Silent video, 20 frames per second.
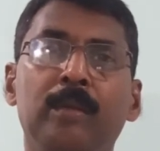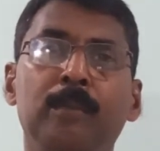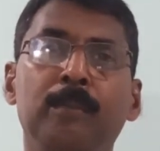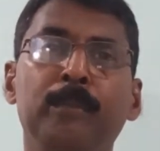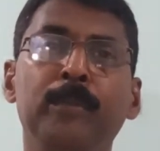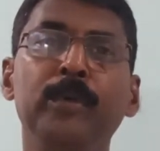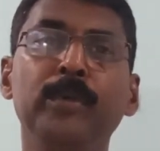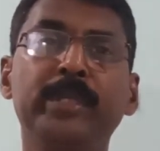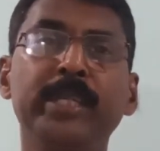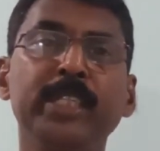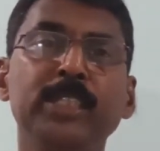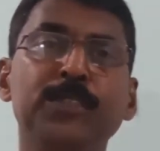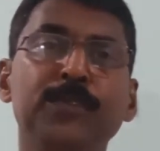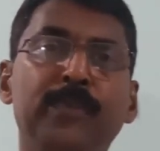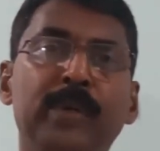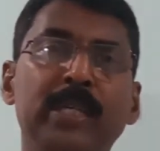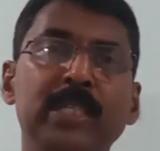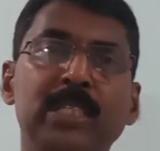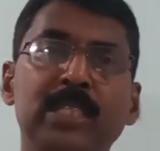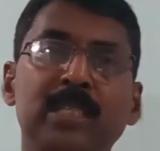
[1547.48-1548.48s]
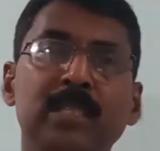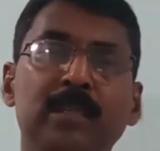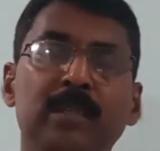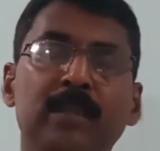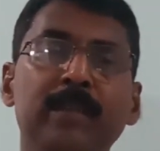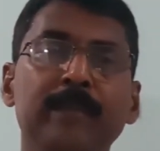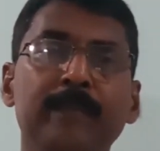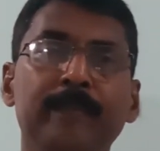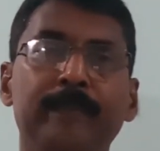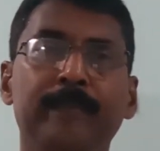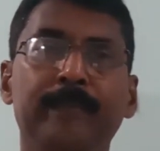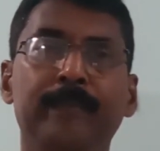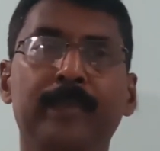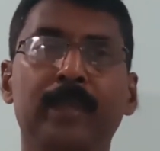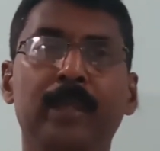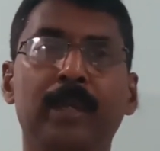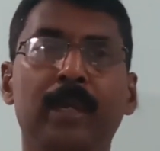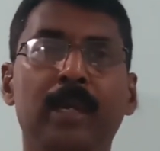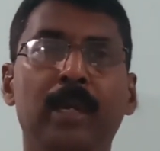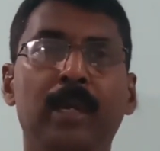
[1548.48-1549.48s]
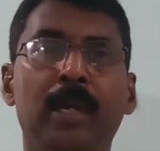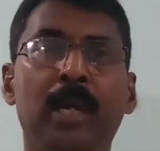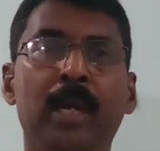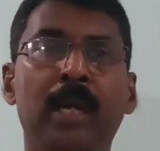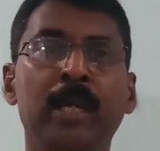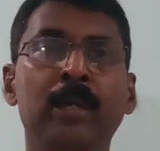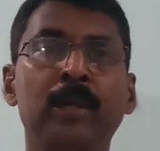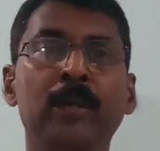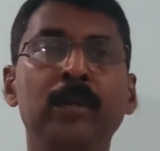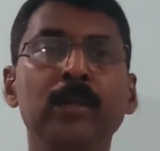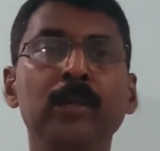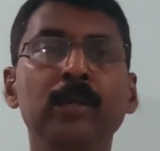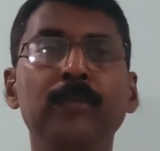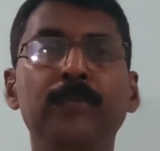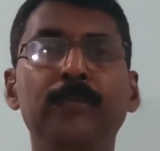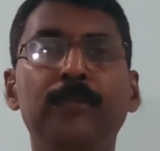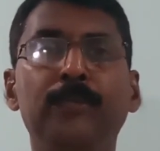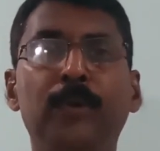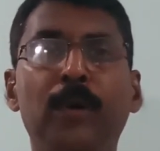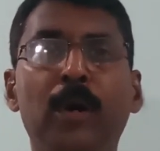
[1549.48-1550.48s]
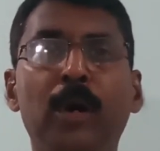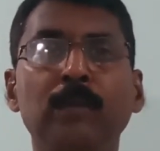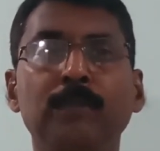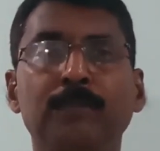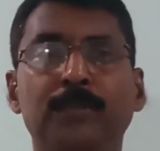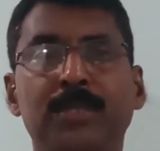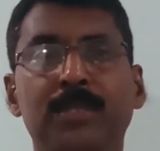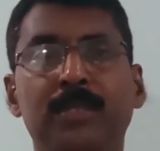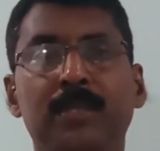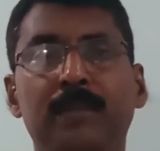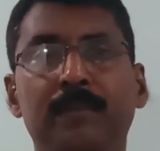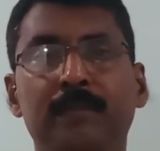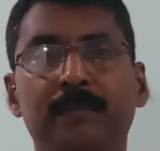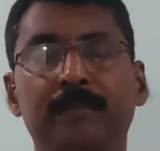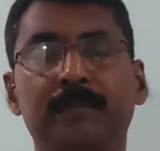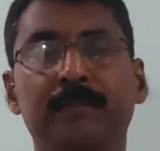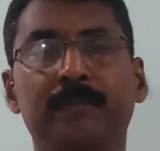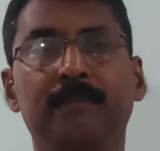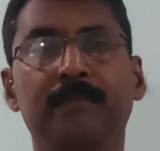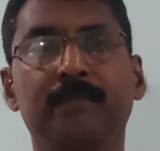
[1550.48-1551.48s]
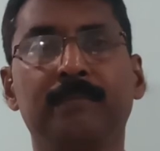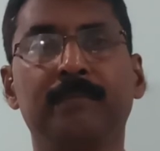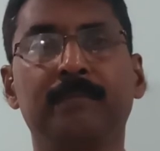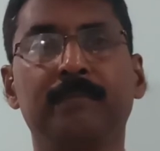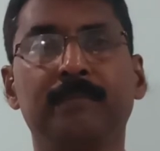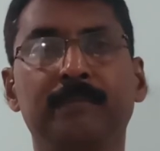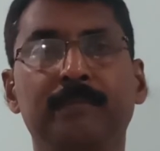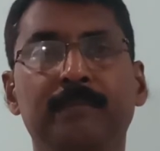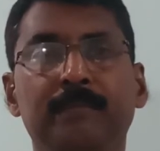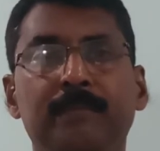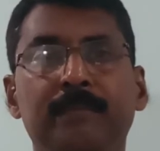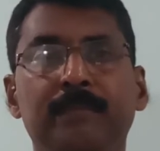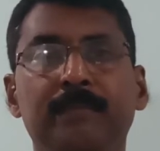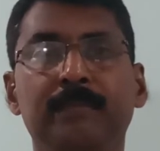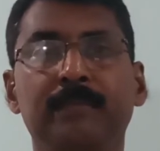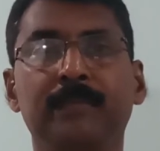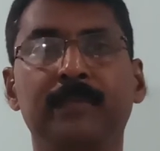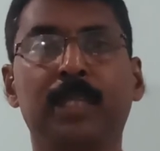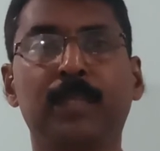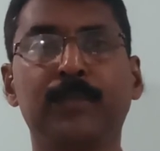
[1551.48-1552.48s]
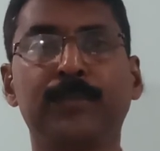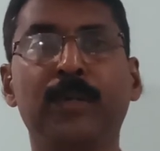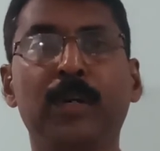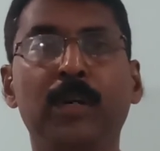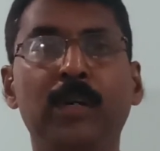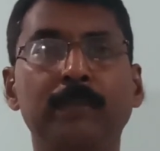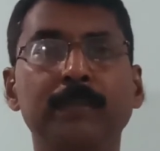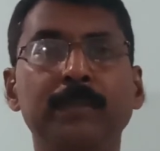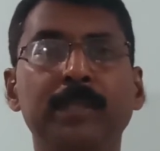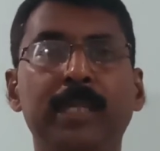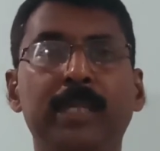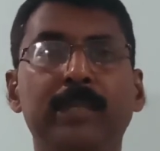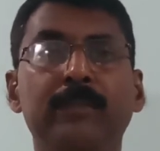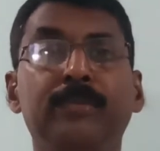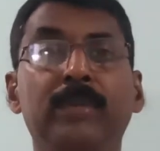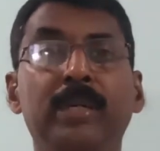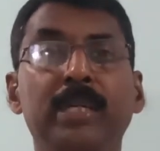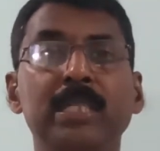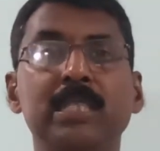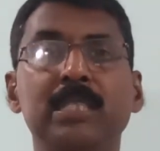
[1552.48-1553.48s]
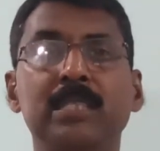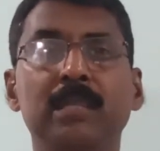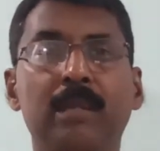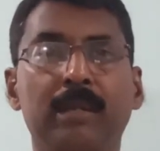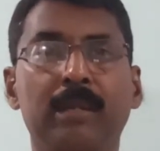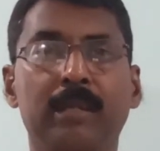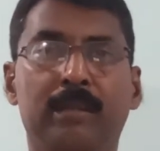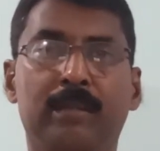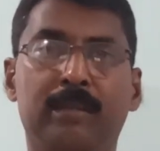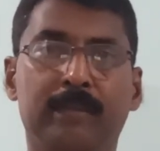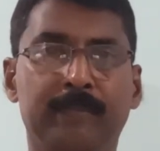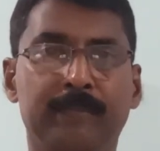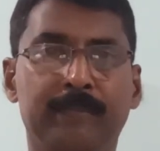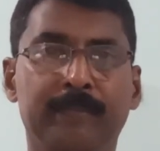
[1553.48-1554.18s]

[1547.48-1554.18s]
mutates faster and new forms are formed at a faster rate.